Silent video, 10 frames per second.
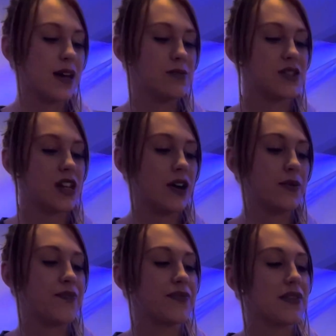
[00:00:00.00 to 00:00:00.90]
So
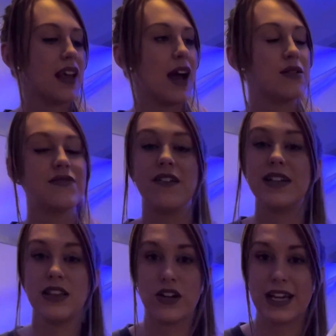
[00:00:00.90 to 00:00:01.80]
I was
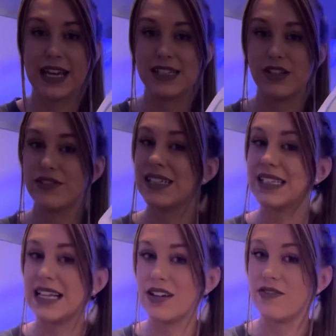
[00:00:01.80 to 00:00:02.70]
very lucky to
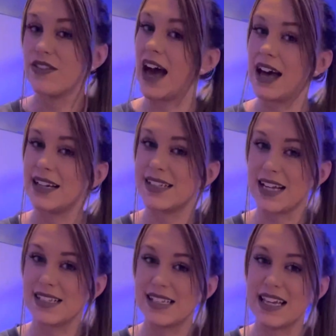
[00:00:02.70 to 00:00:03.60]
receive the Hanna
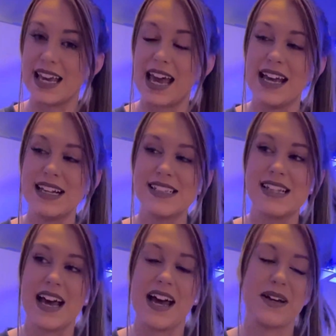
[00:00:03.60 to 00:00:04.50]
testing kits,
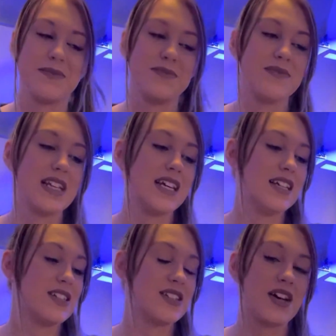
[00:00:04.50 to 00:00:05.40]

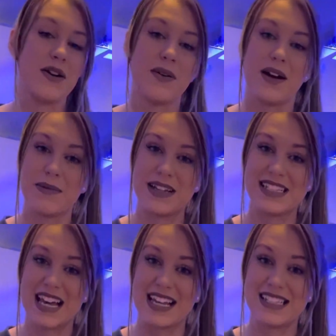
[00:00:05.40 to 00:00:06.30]
so I'm
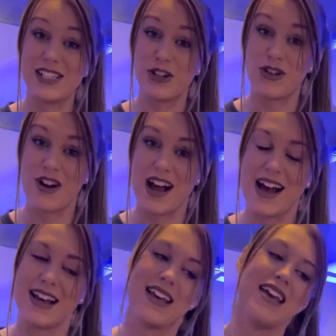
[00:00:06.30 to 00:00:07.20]
excited to
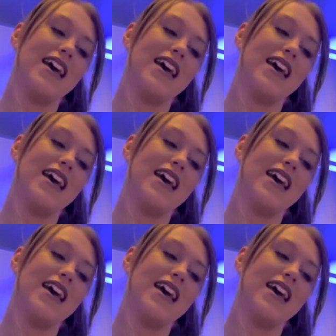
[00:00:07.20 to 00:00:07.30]
try.